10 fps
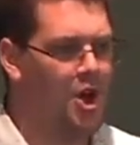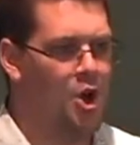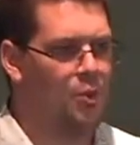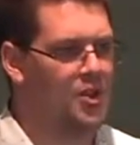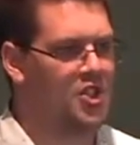
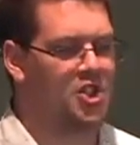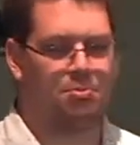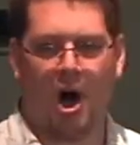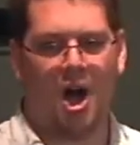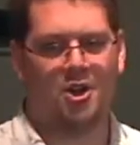
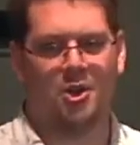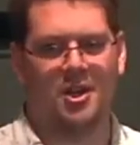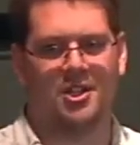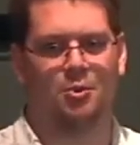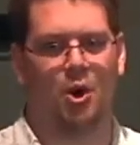respond to
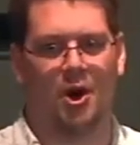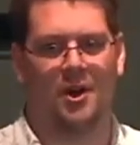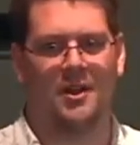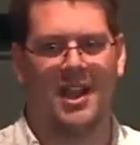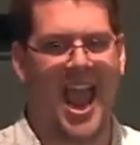his word,
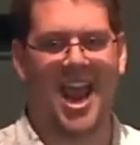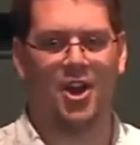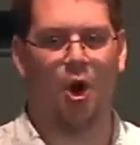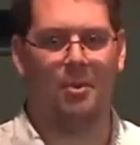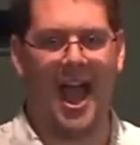and
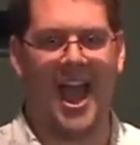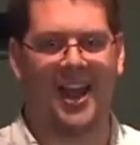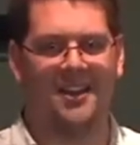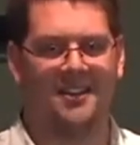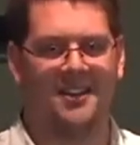obey.
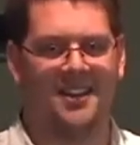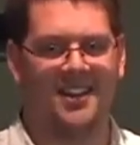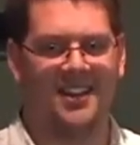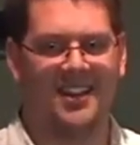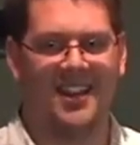
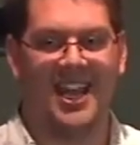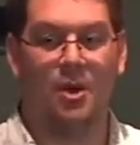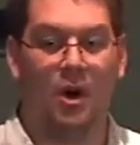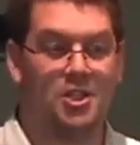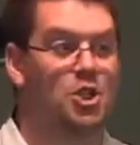He
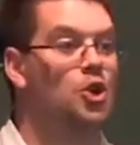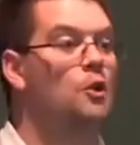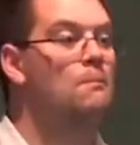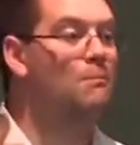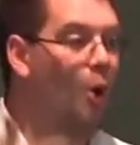wants to do
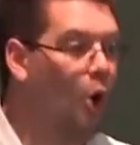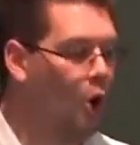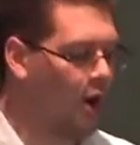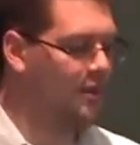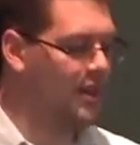more than